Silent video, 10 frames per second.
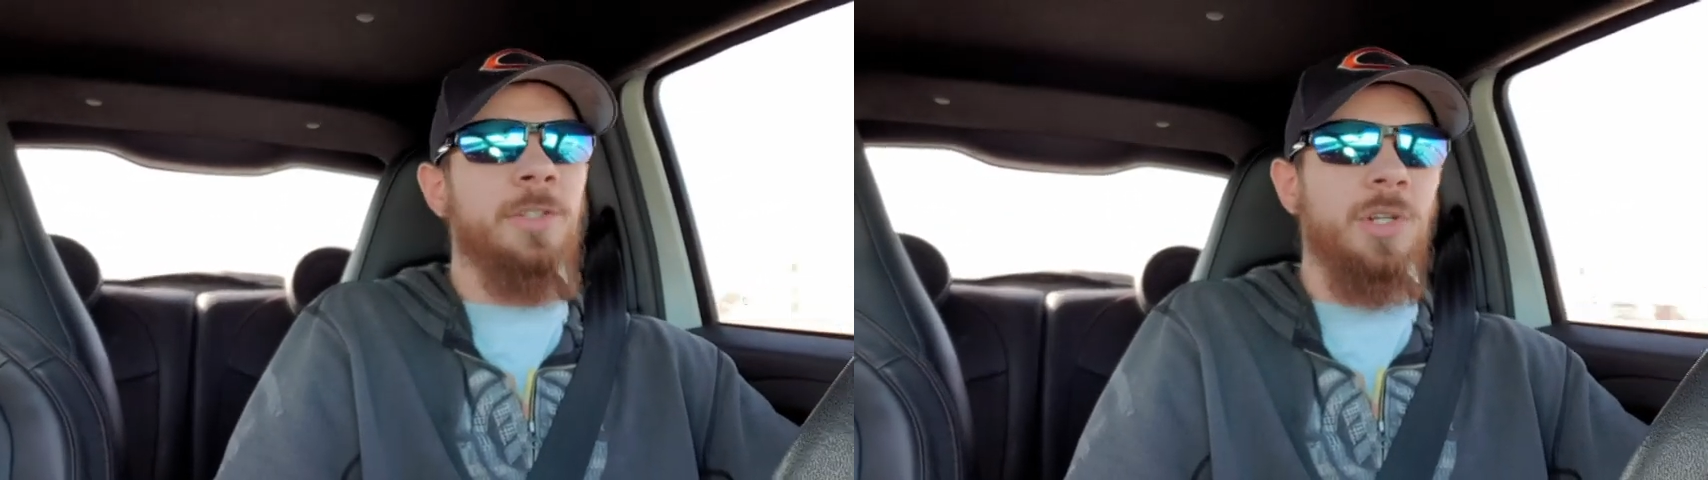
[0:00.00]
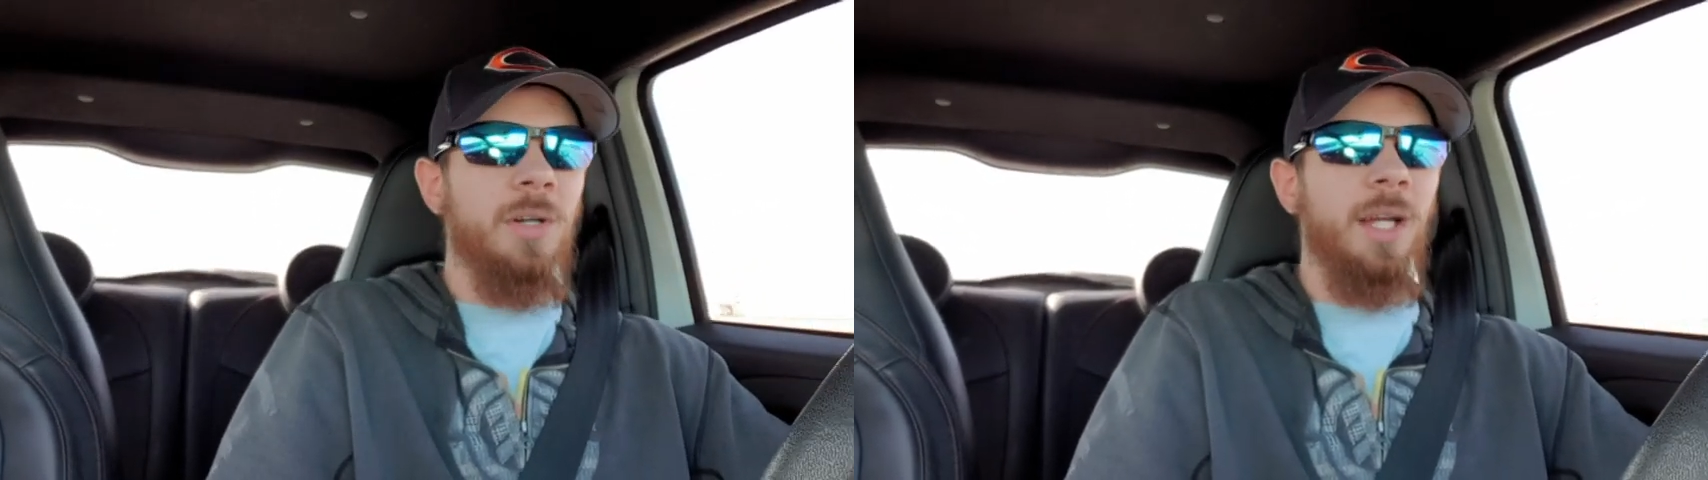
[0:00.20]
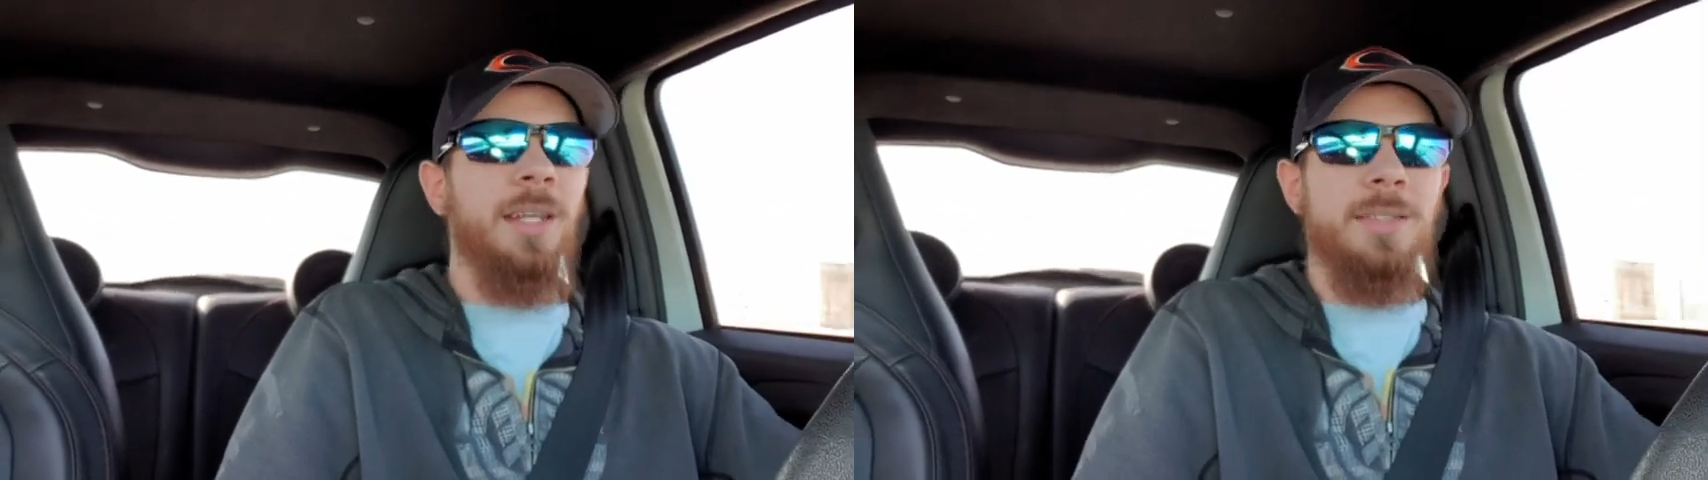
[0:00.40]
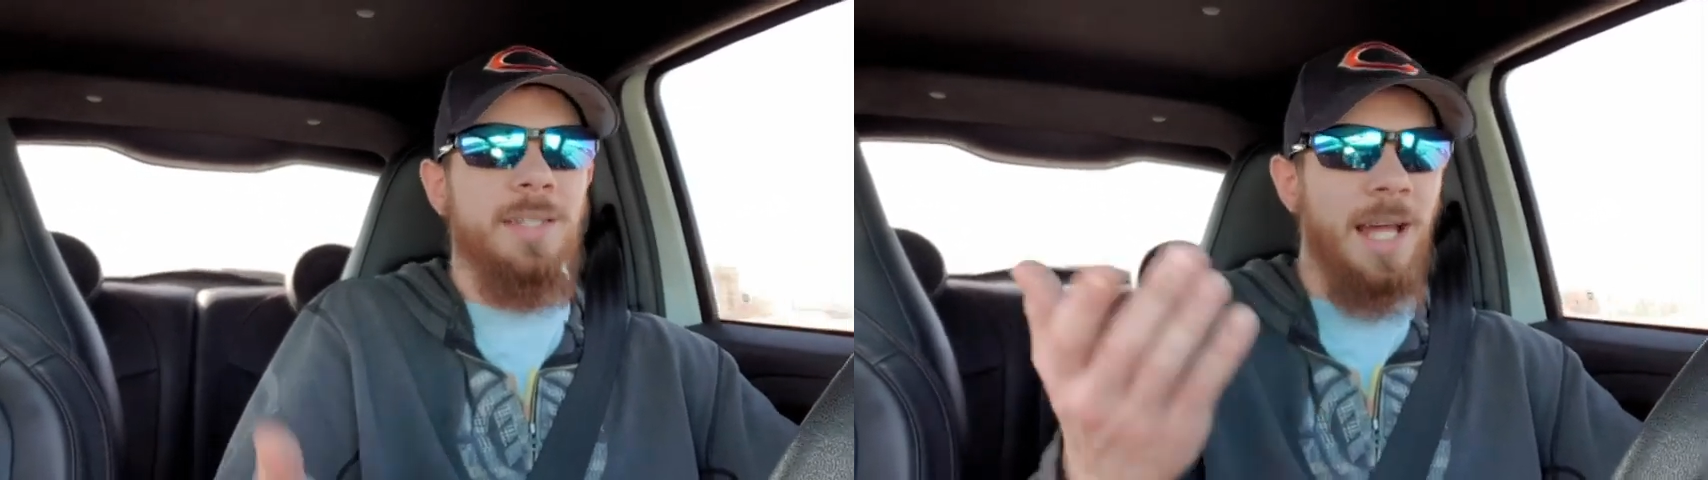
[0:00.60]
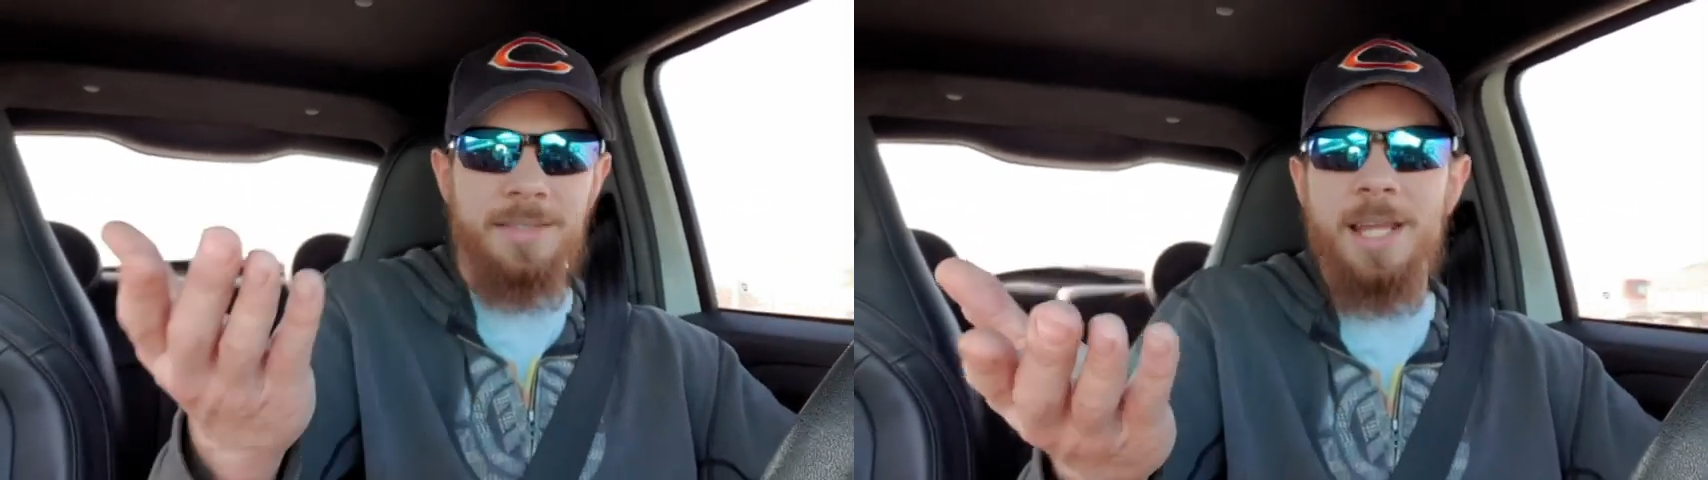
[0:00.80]
Ranger
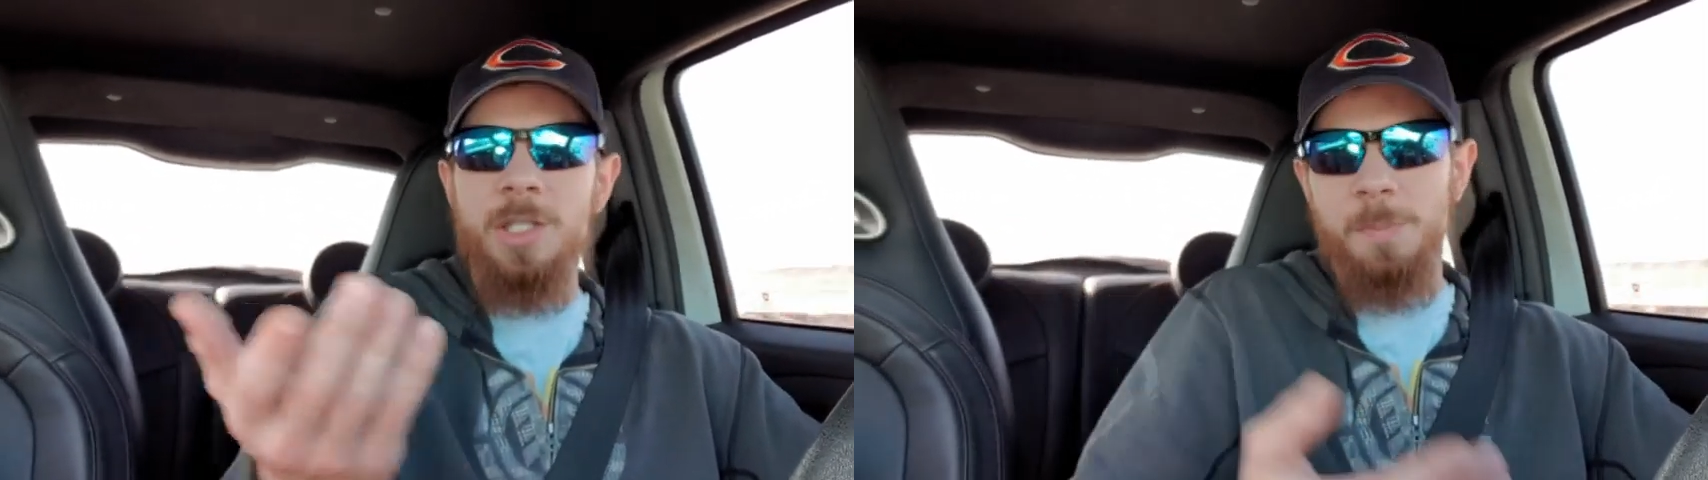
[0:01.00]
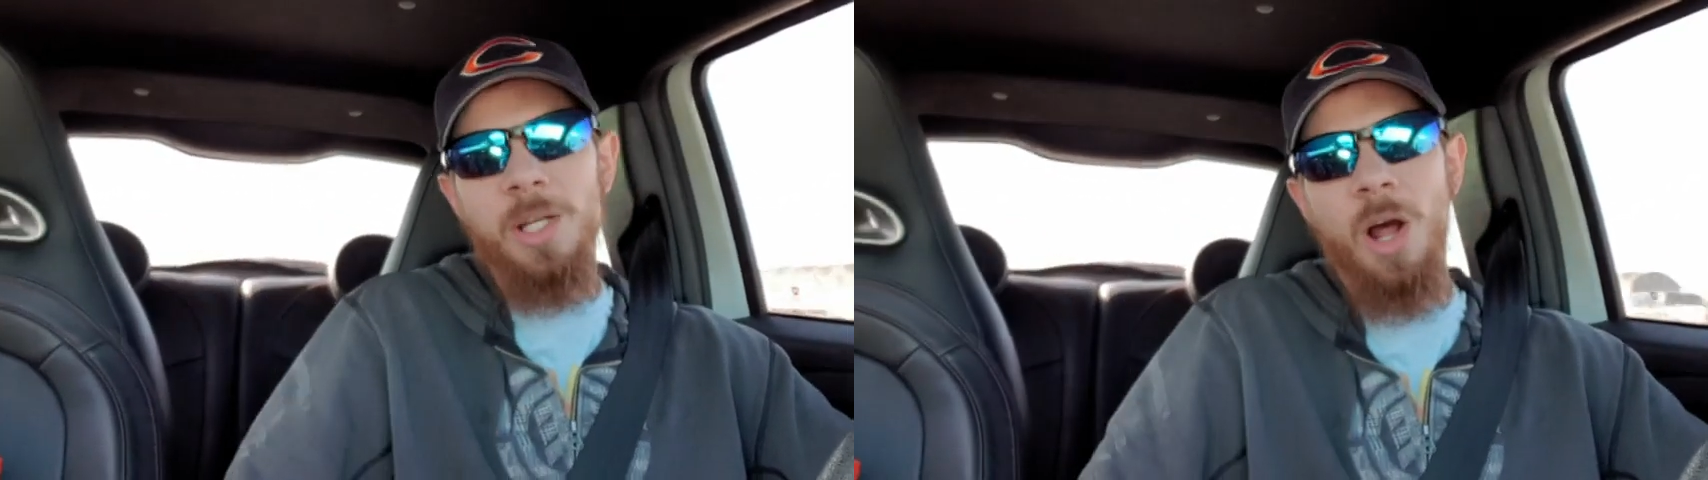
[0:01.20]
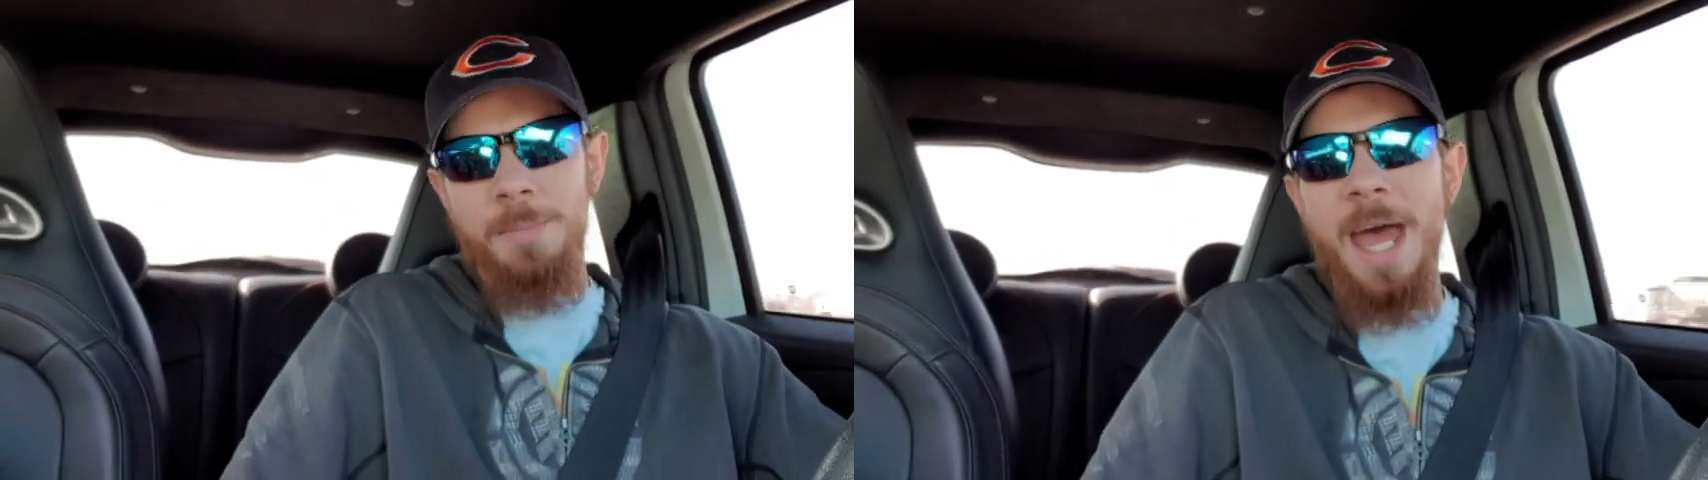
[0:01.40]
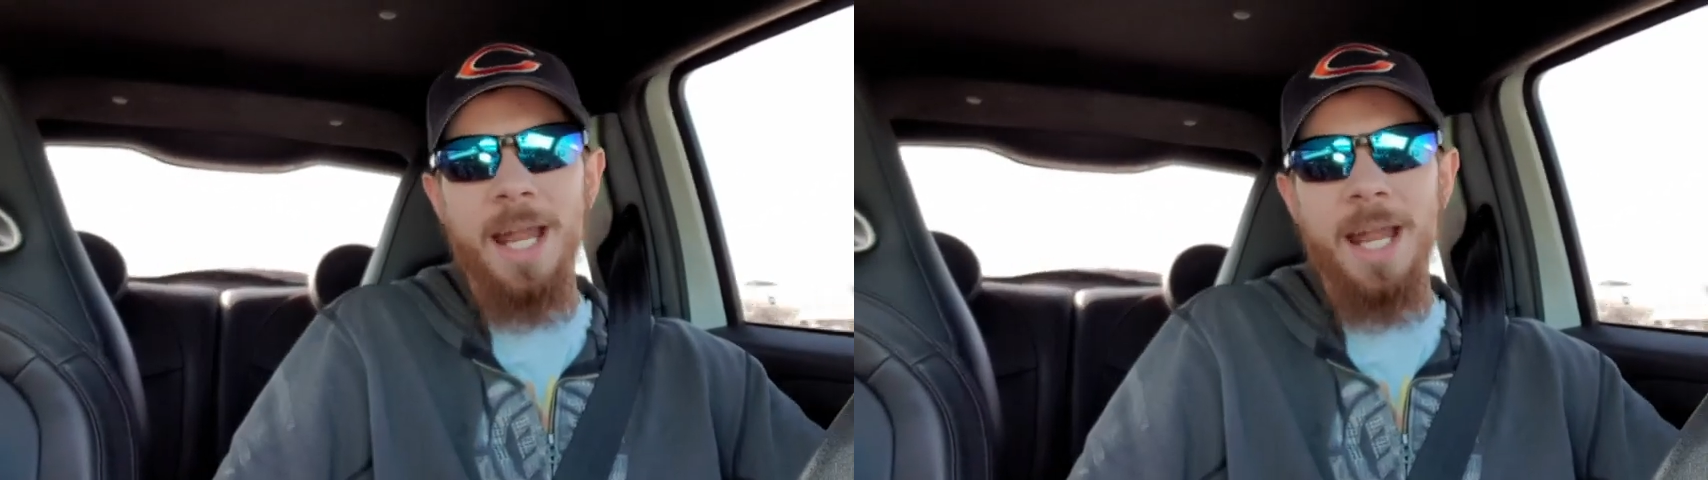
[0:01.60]
is that 10-speed